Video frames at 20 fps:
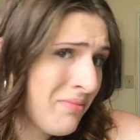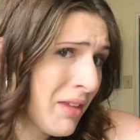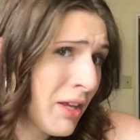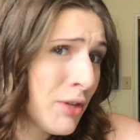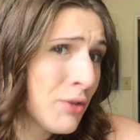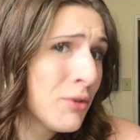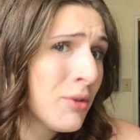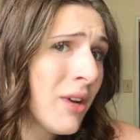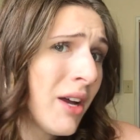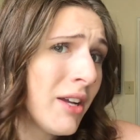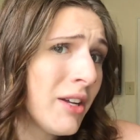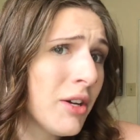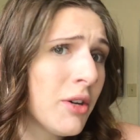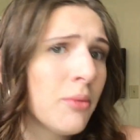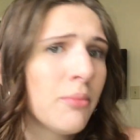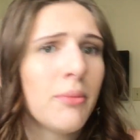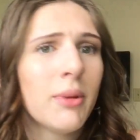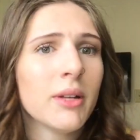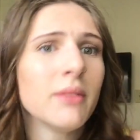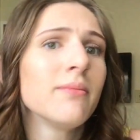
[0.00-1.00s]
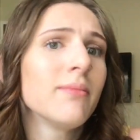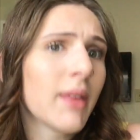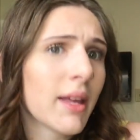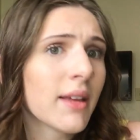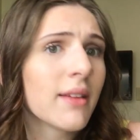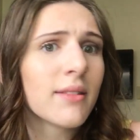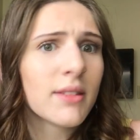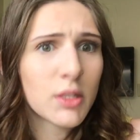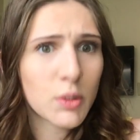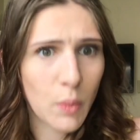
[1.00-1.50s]
Ew, I know, but
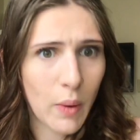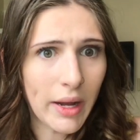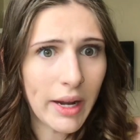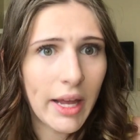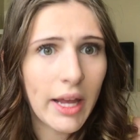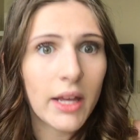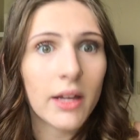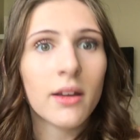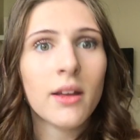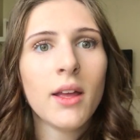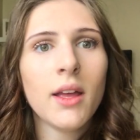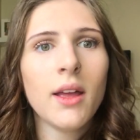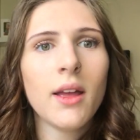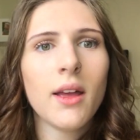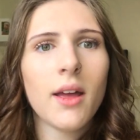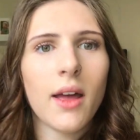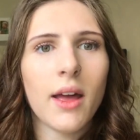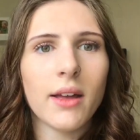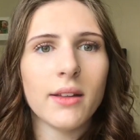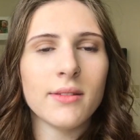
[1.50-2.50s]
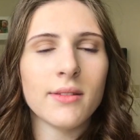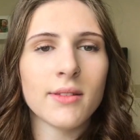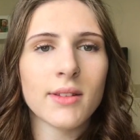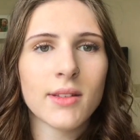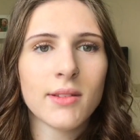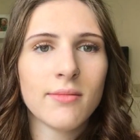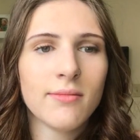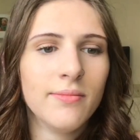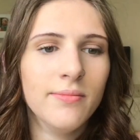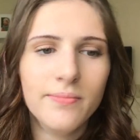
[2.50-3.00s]
like sweating and,